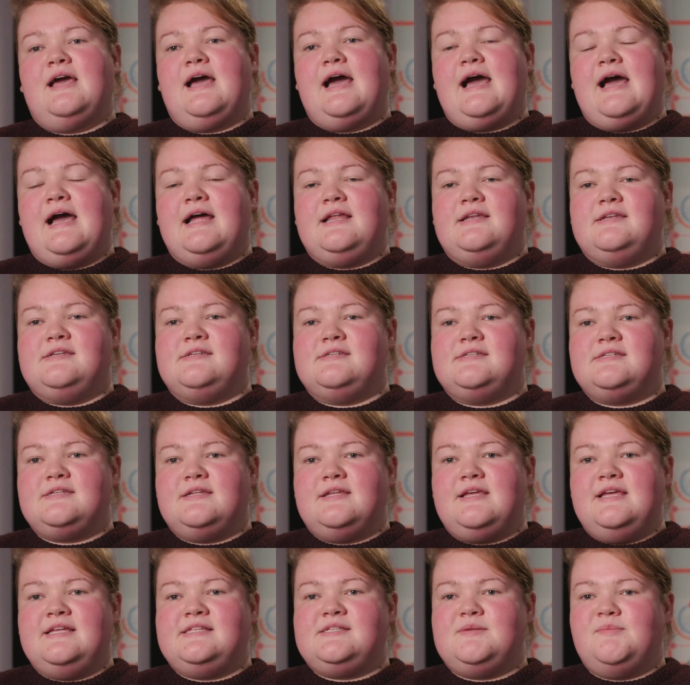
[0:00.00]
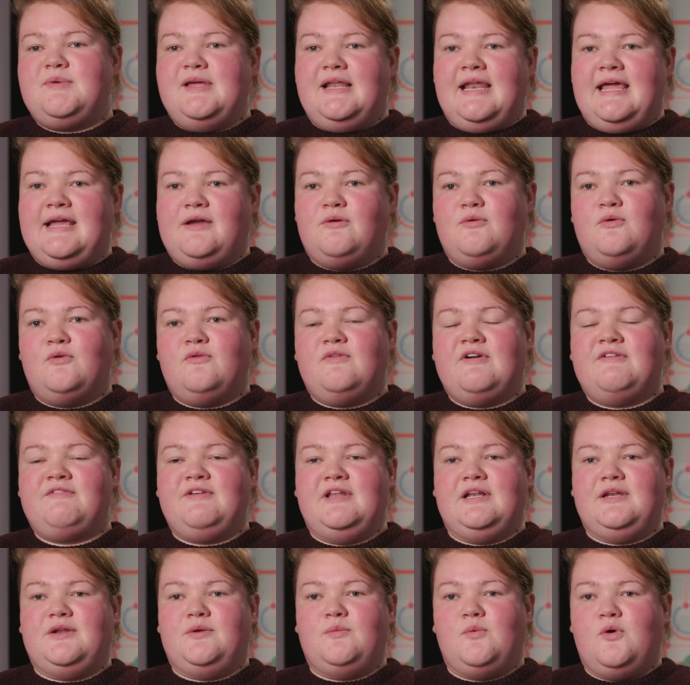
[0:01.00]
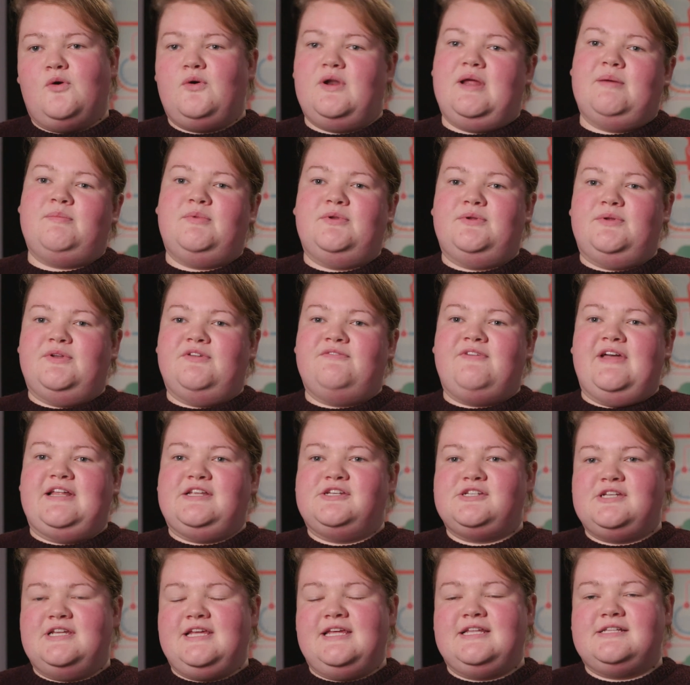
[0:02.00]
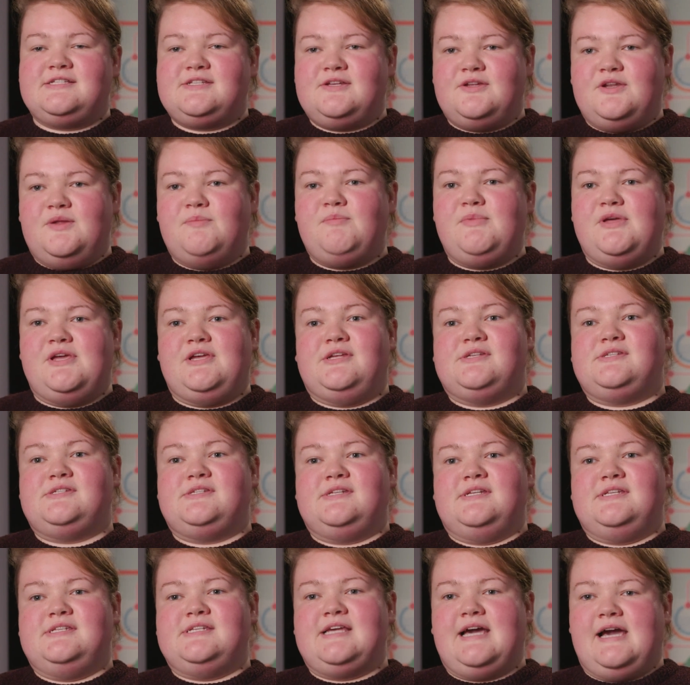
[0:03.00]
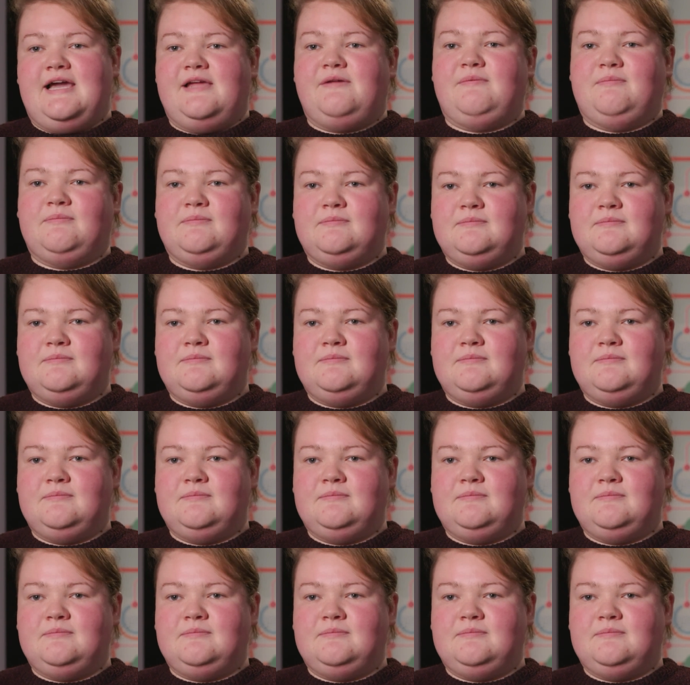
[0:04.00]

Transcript: and it's a bit like overfilling a water balloon. Eventually, it's going to burst and die.